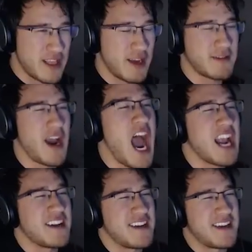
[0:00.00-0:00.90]
that,
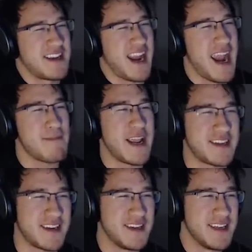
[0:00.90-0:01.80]
god damn
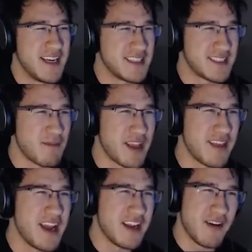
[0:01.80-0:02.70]
it! It's something
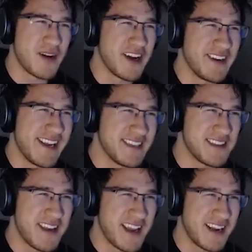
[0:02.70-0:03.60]
that you could
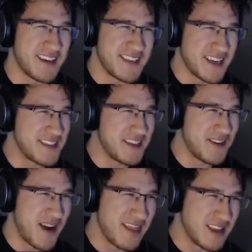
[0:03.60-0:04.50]
easily get addicted
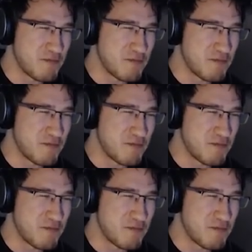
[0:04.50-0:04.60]
to, and this